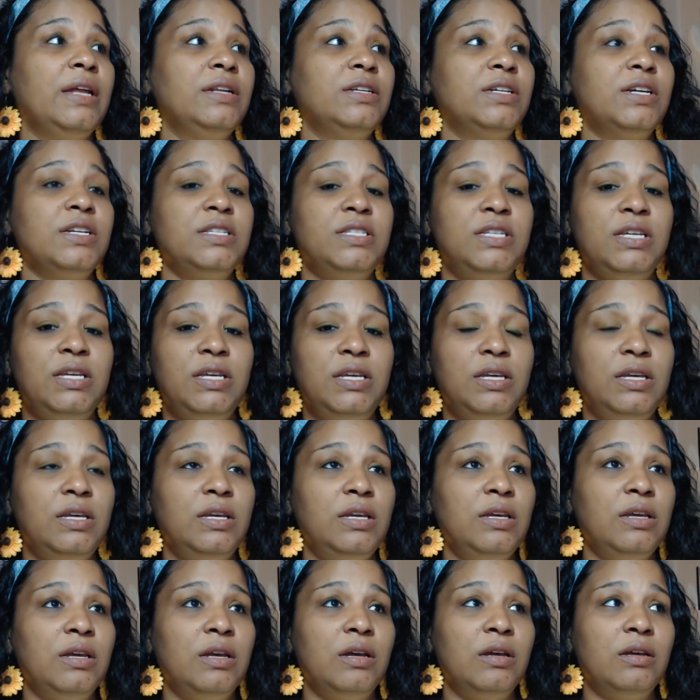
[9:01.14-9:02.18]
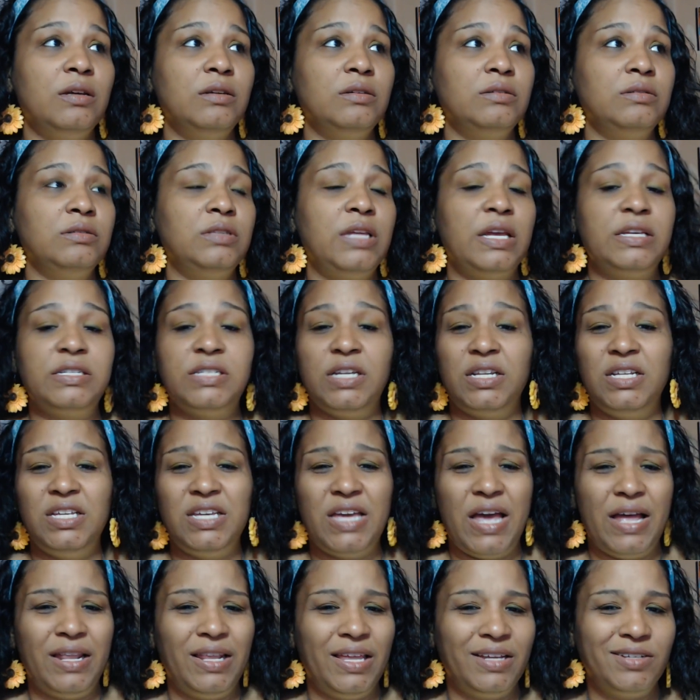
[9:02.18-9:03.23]
because they said he
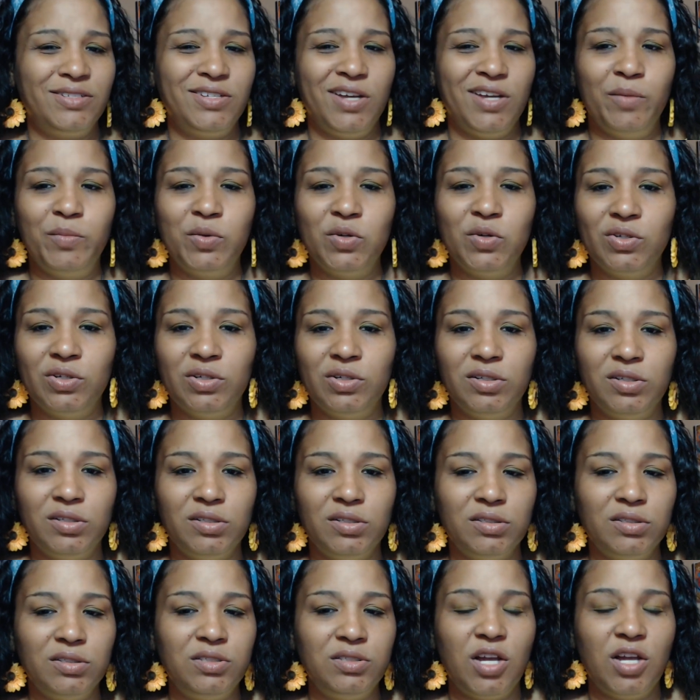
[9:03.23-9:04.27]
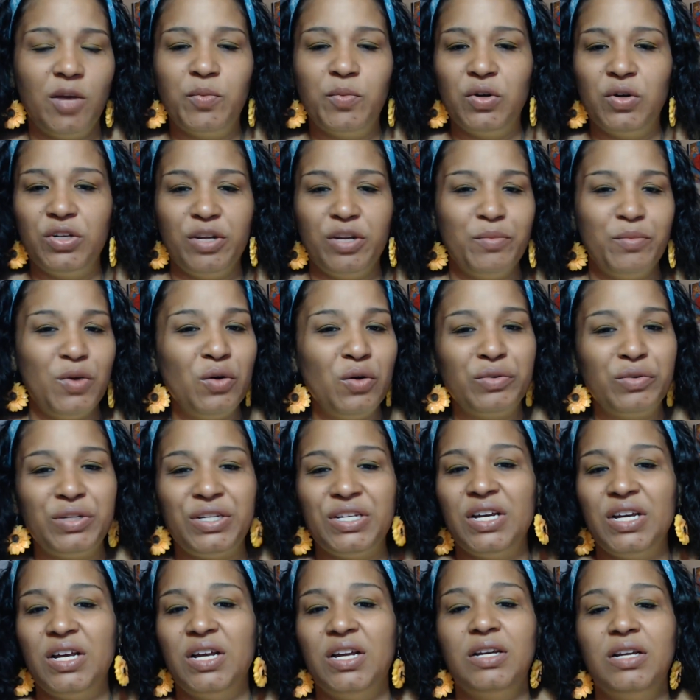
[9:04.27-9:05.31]
had like double
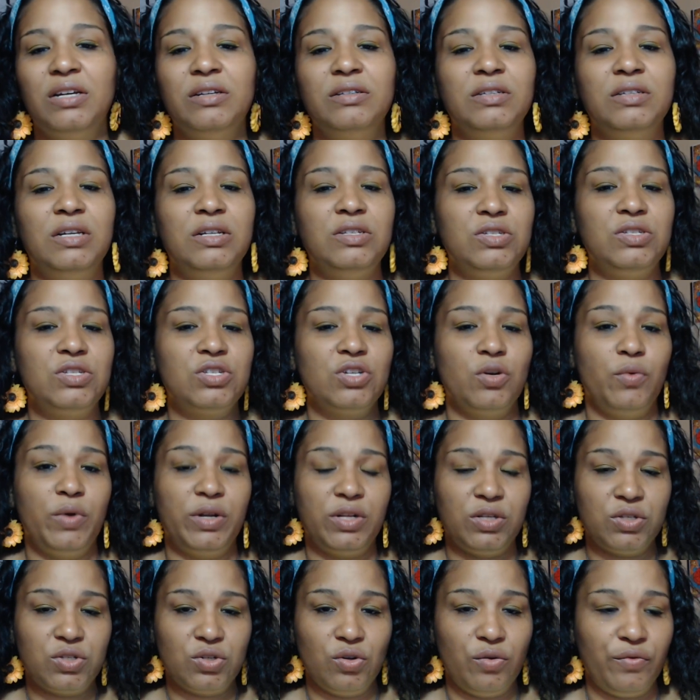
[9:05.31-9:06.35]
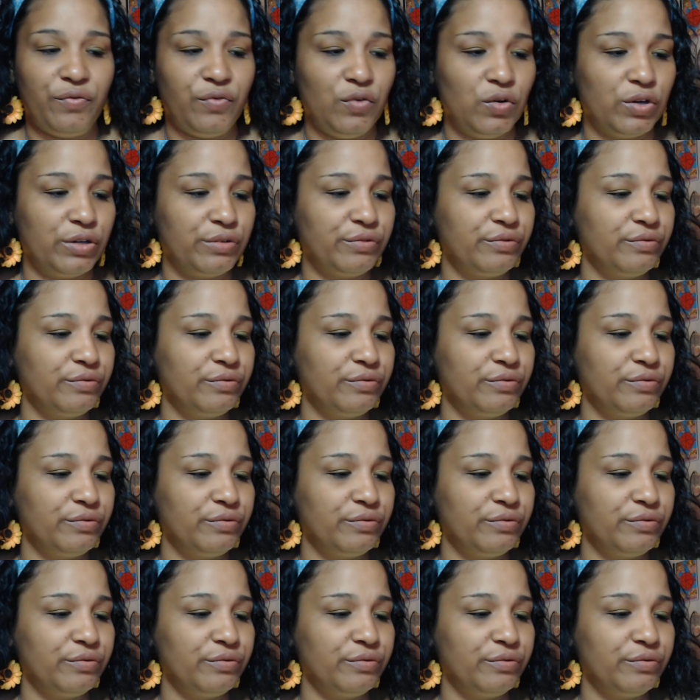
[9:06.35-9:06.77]
pneumonia and so on and so forth.